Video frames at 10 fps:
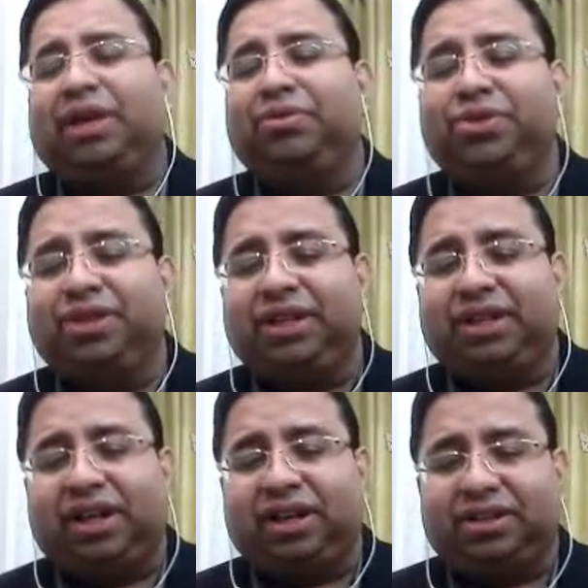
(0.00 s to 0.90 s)
time do you
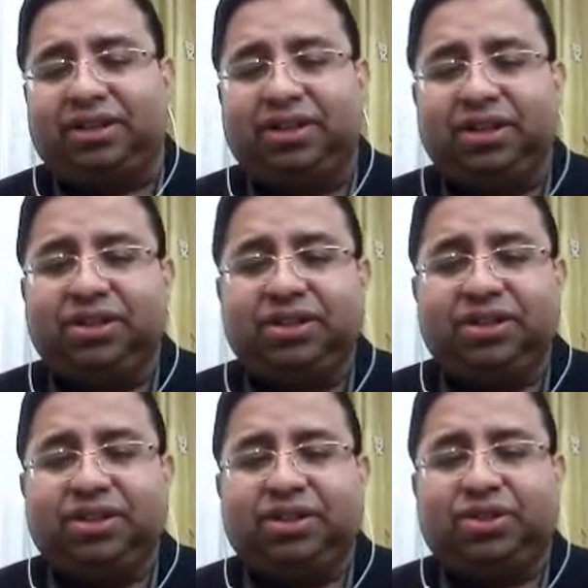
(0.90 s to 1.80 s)
need to
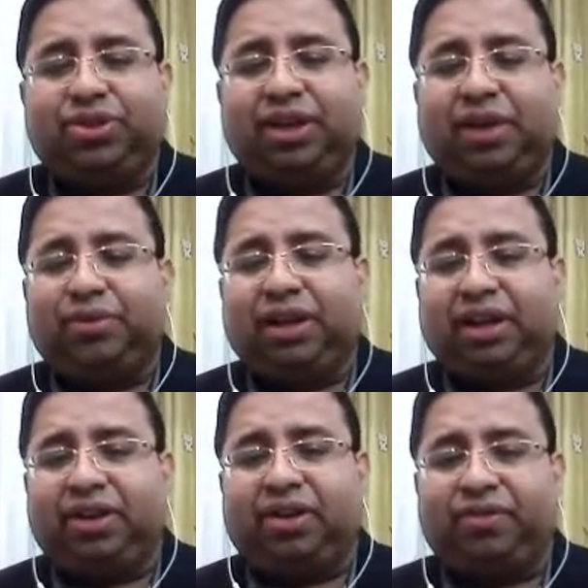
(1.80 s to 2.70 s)
think about
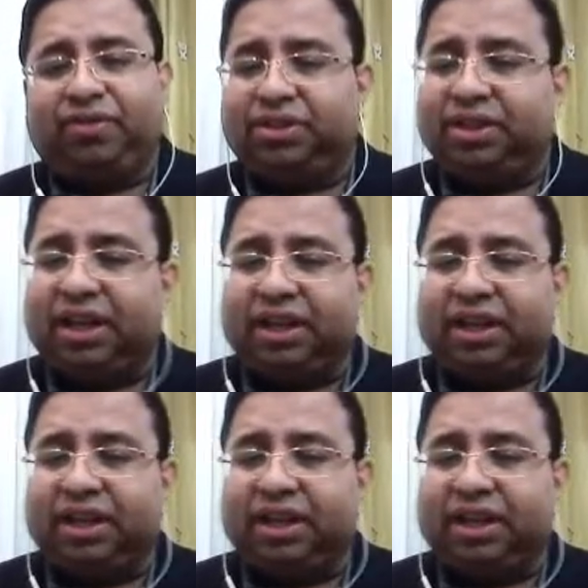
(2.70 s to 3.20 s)
any conference?